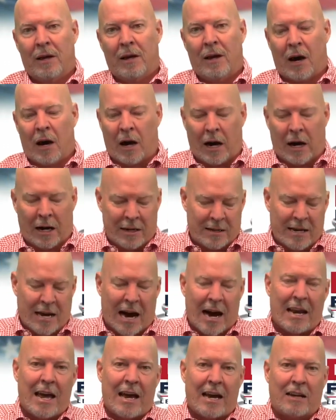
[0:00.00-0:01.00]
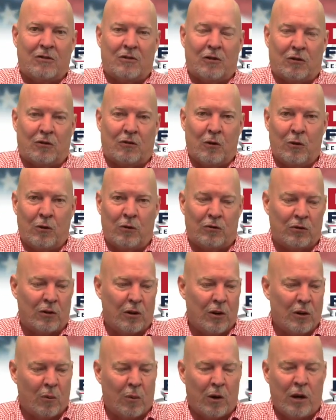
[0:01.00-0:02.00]
Dinesh D'Souza,
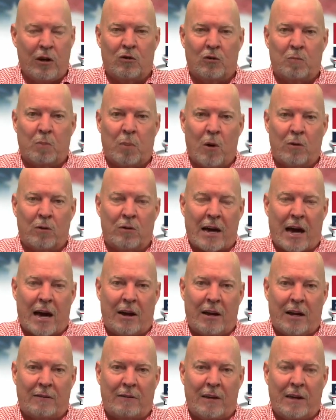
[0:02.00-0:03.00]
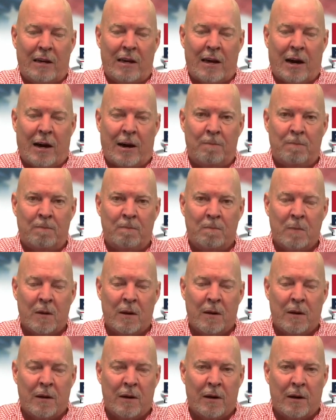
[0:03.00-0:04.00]
when he spoke down at the
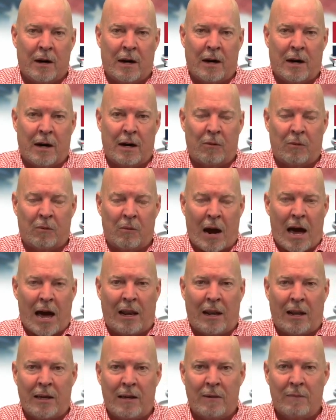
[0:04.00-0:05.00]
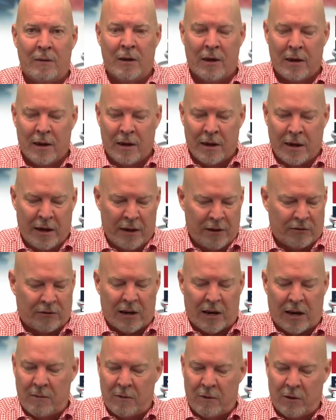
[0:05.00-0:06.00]
rally, he
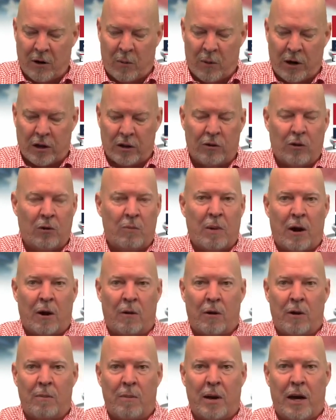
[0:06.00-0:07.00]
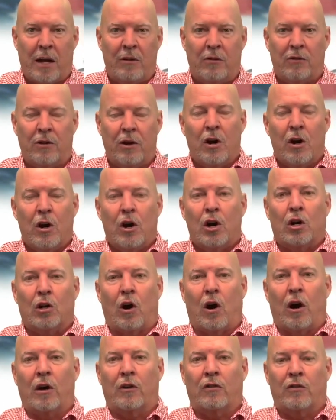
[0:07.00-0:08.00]
said, you know, we could do better than Mitch.
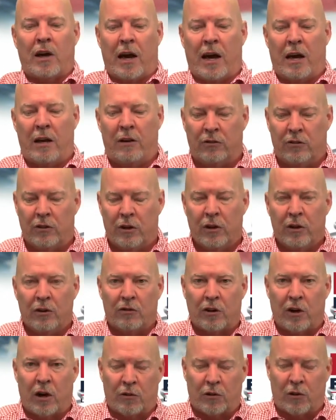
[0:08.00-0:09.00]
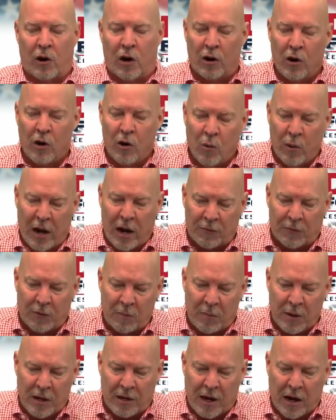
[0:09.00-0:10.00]
Clark says, Sheriff Clark, we have to
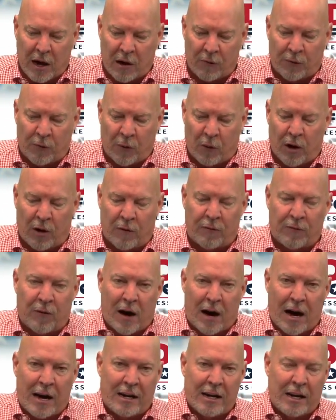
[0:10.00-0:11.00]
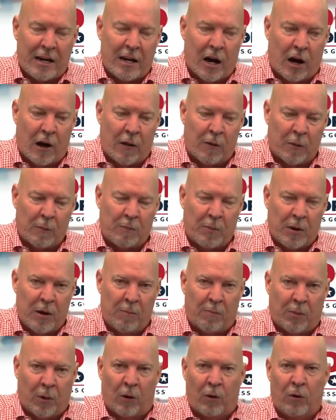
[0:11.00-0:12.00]
be careful of finding other
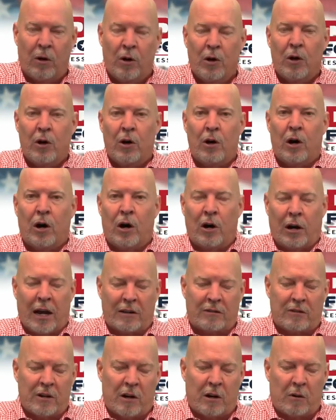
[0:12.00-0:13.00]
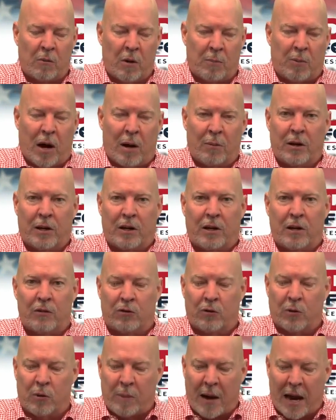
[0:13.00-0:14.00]
people or electing Republicans
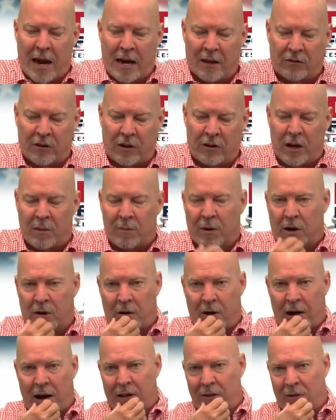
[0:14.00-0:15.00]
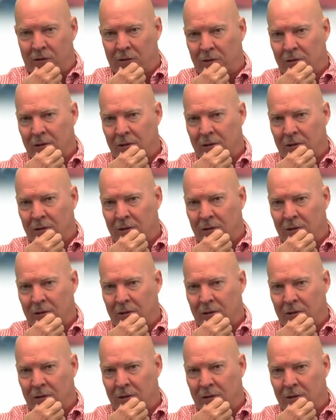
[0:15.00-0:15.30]
who are bad as the Democrats.